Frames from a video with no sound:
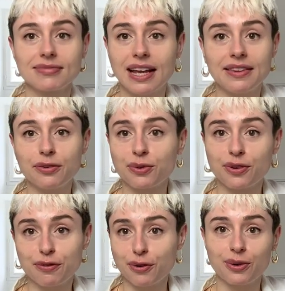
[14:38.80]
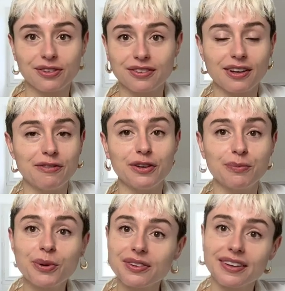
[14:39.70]
And this was the first of his
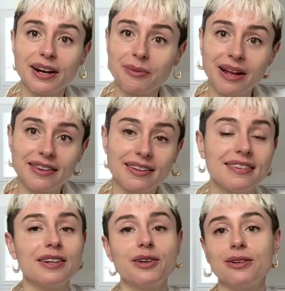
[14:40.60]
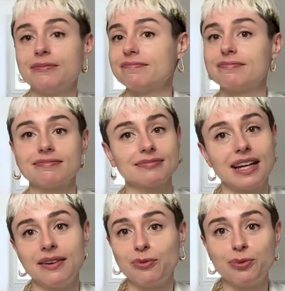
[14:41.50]
books that I read this year,
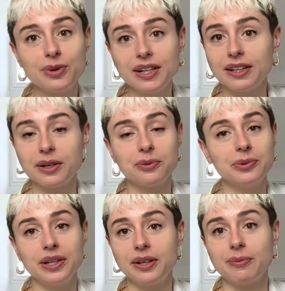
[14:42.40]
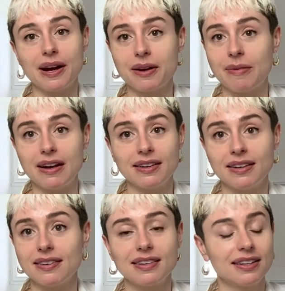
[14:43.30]
and really, really recommend
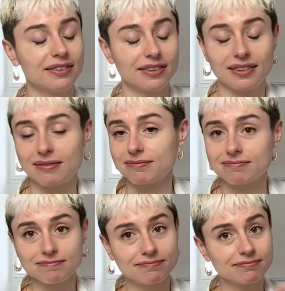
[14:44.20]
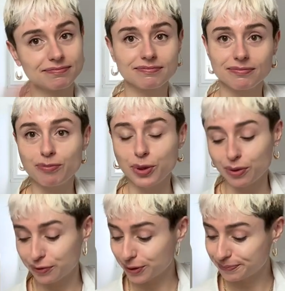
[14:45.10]
it. It's just
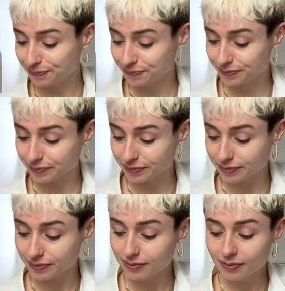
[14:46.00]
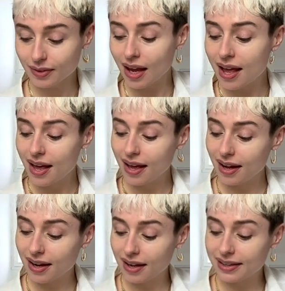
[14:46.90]
beautiful.
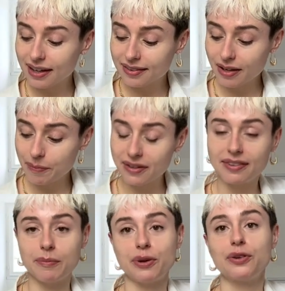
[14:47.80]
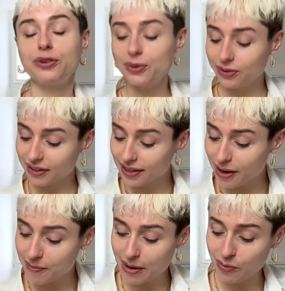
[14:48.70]
Next up is Sempre Susan,
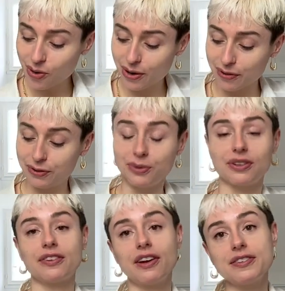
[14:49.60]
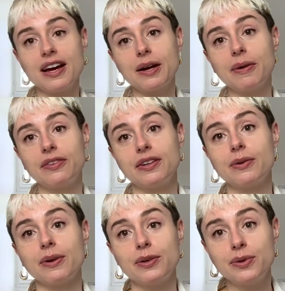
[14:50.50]
a memoir of Susan Sontag by
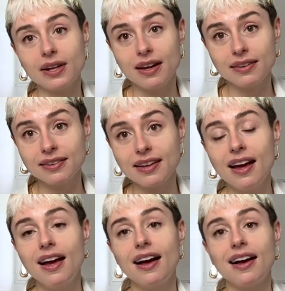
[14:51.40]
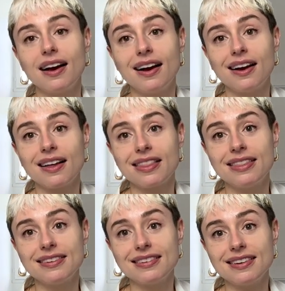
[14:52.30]
Sigrid Nunez.
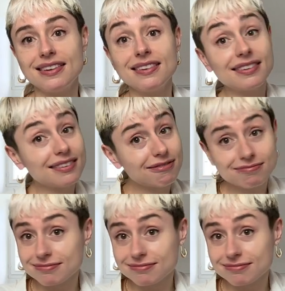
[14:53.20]
This is